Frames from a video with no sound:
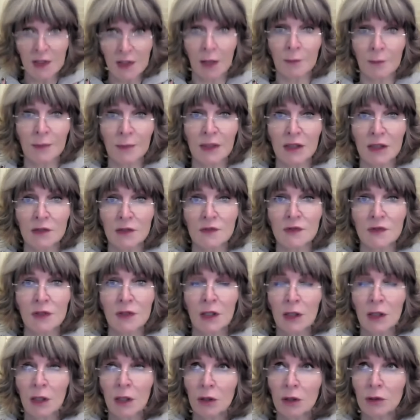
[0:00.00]
that means
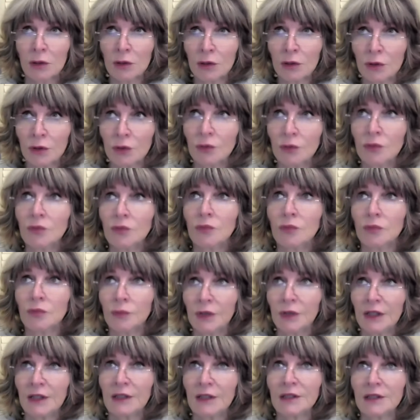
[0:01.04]
you
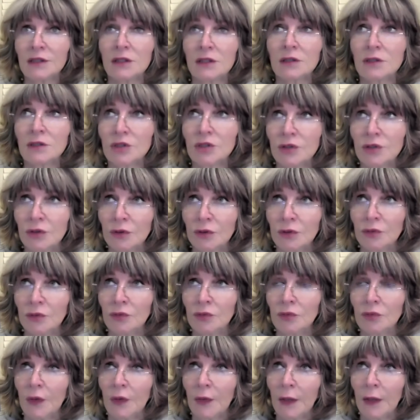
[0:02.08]
need
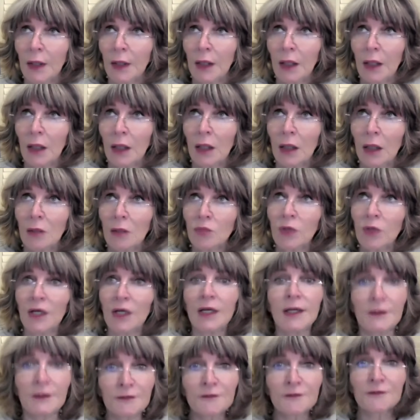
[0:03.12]
to
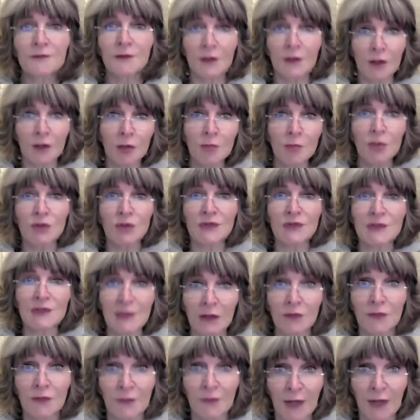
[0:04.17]
really affirm your
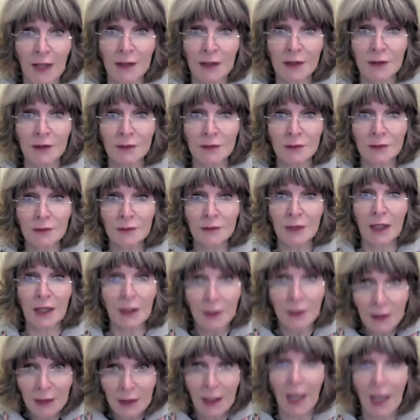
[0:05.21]
self-value.
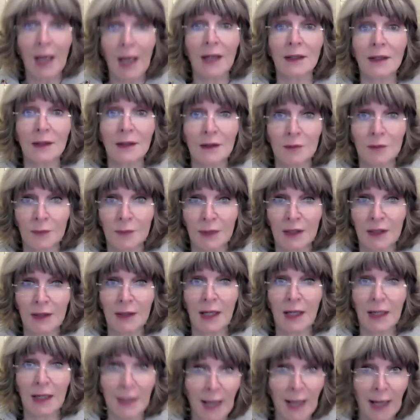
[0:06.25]
That can be
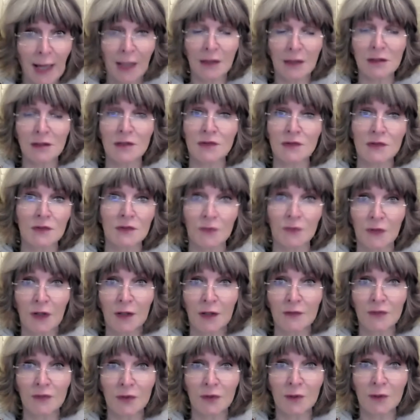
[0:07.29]
an act of
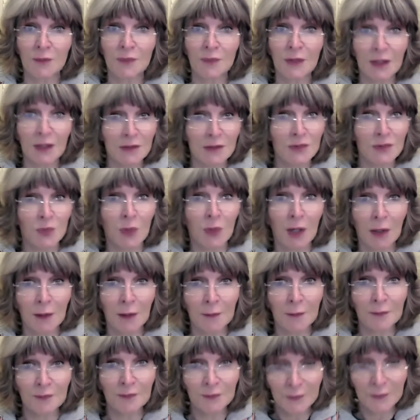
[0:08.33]
survival as
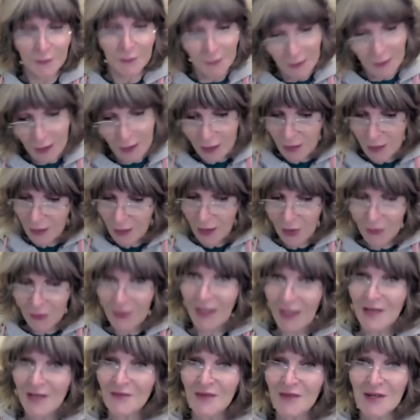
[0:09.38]
well.
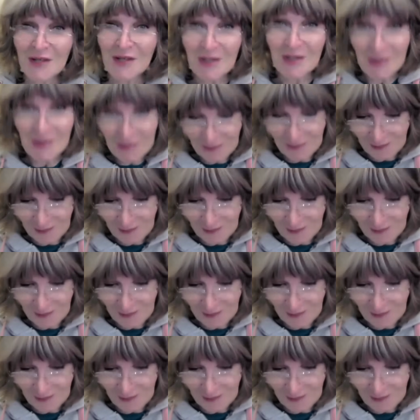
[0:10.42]
Okay, Virgo.